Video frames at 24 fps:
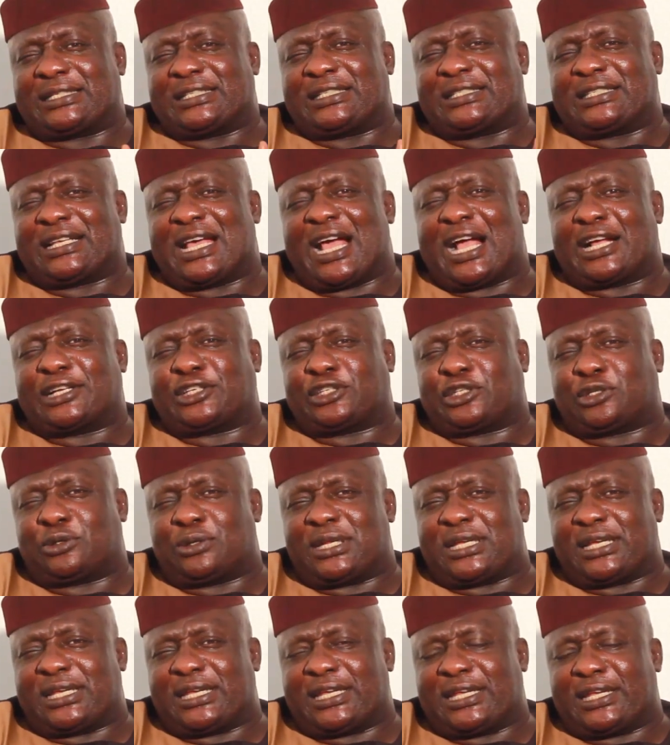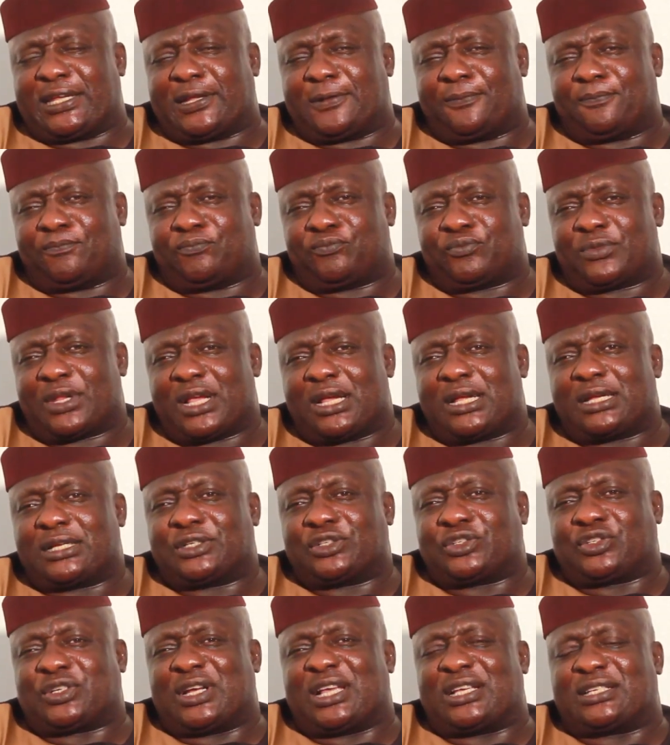is actually
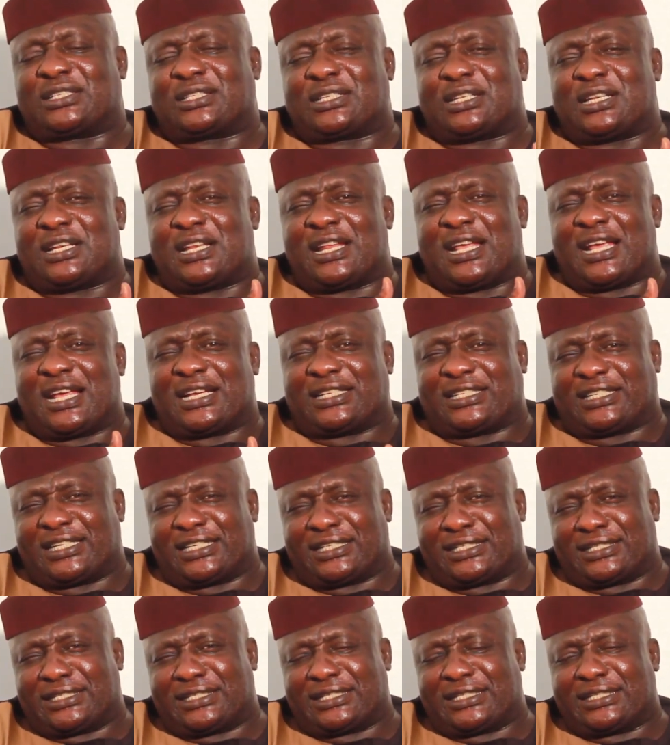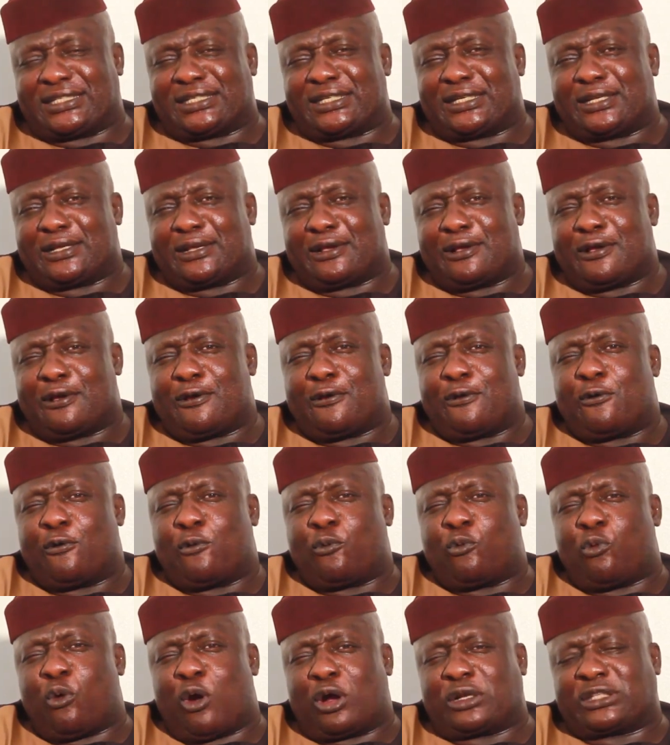translating
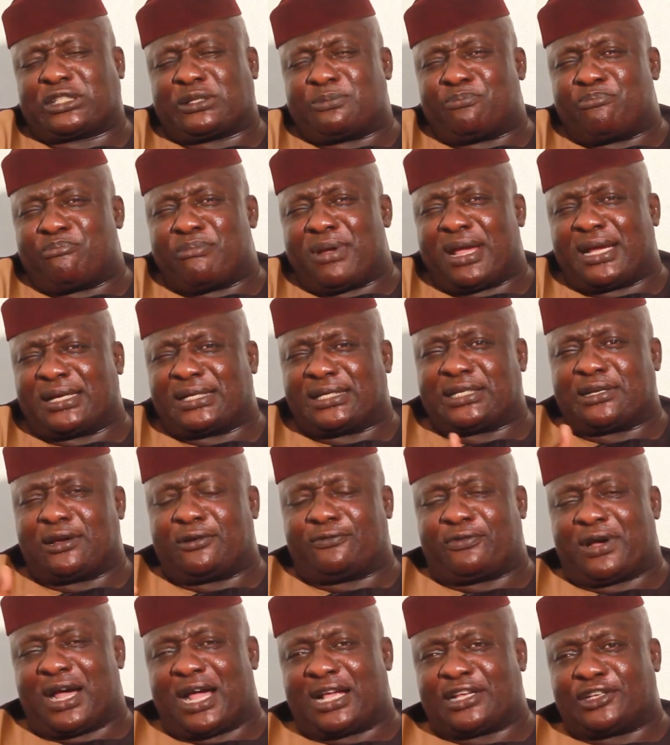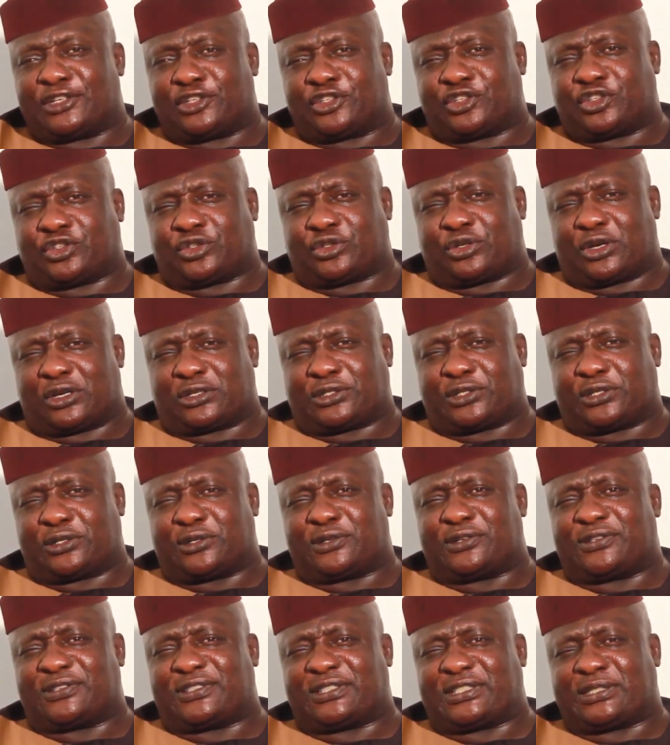what many of our
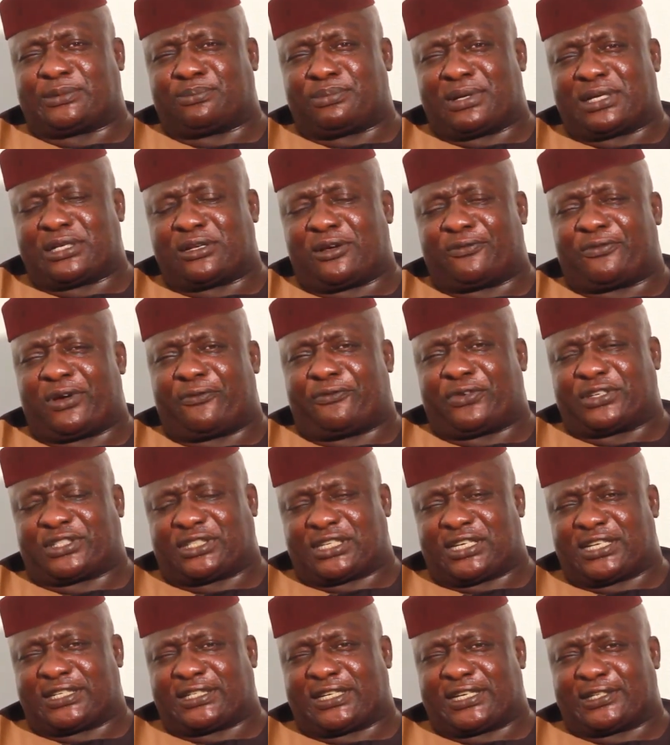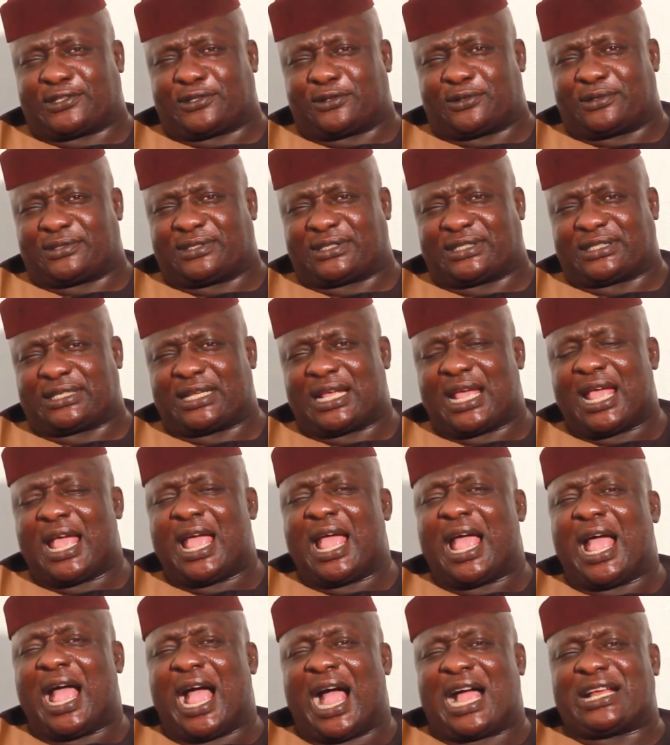instructors, many of our facilitators
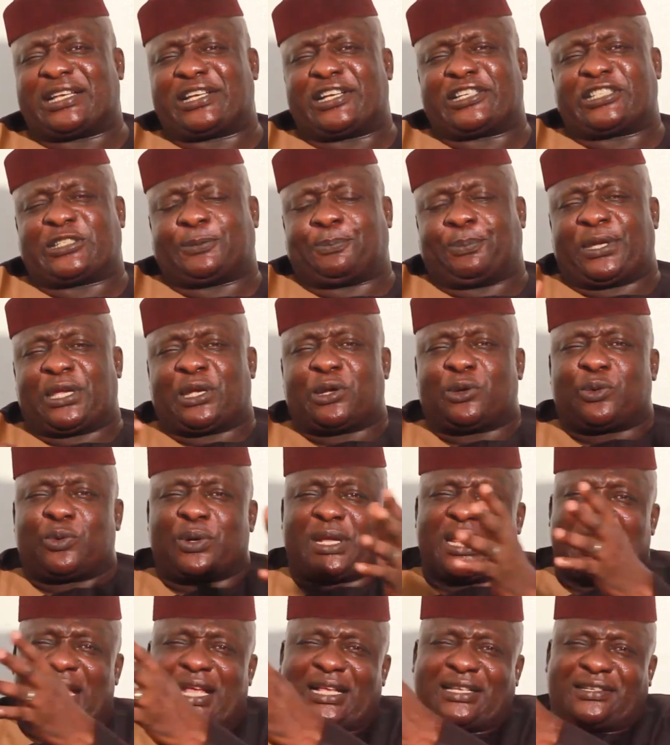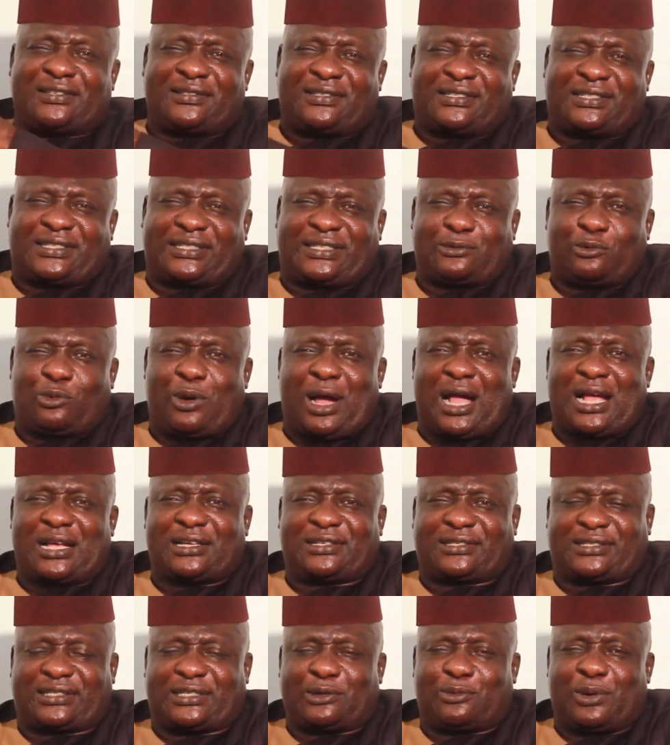had experienced
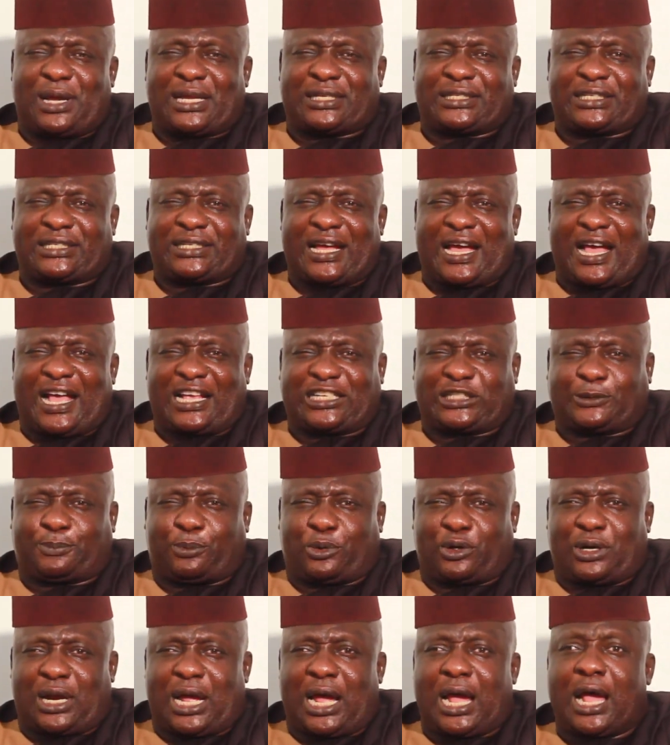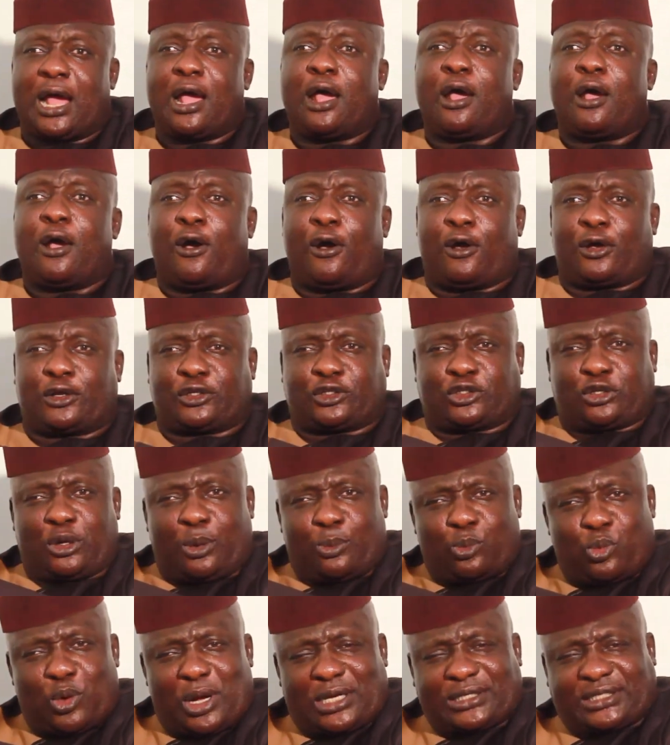whilst they were in the diaspora, or some
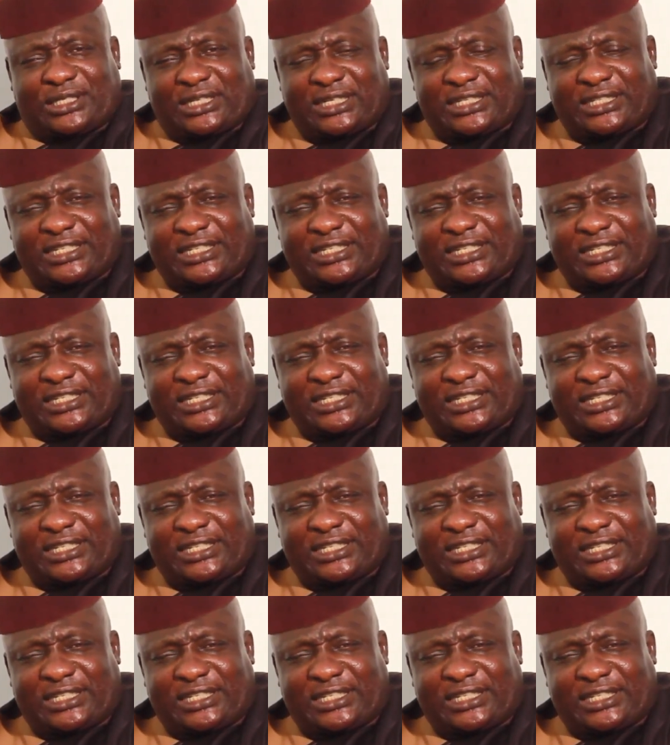were still in